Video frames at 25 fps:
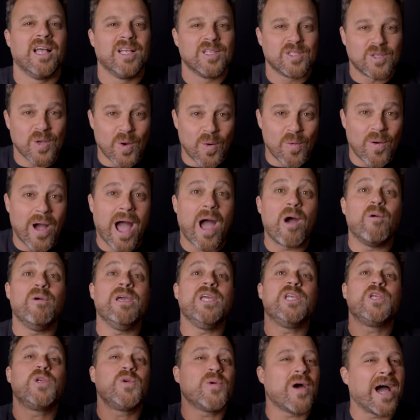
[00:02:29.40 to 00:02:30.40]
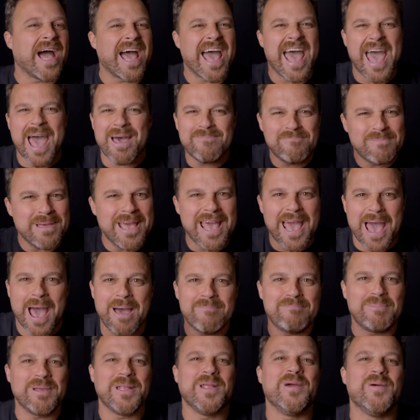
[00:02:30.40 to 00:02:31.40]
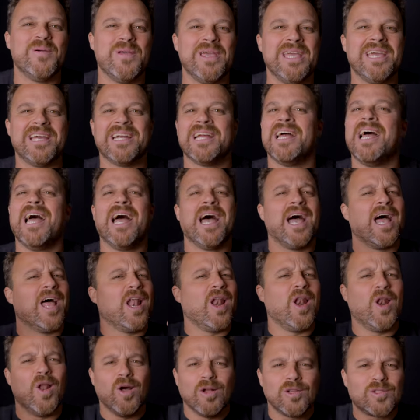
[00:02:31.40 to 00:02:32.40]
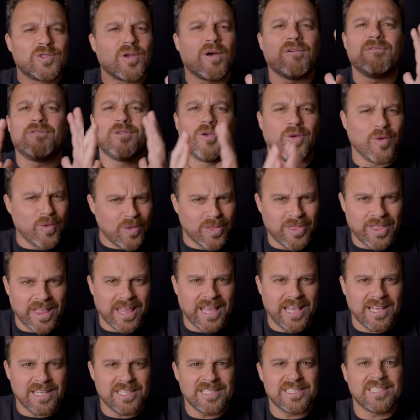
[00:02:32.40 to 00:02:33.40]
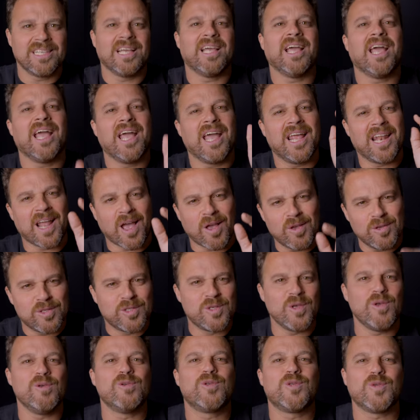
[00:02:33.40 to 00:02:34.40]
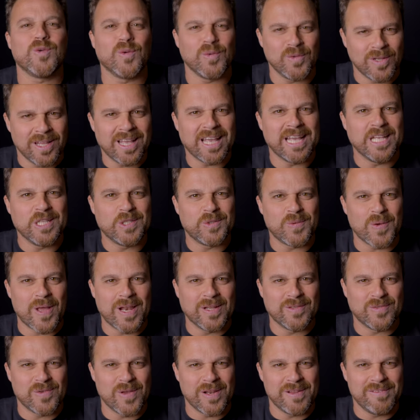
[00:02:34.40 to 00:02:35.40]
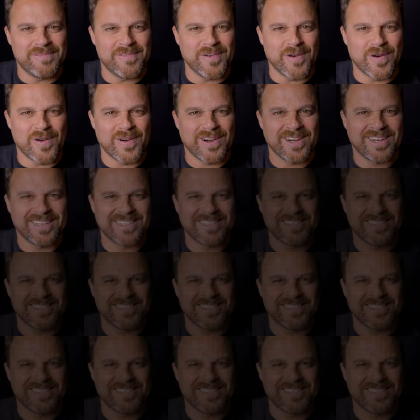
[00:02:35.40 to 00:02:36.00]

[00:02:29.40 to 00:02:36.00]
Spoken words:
So I wish you a happy, happy new year, lots of good things, and I'll see you soon in 2024.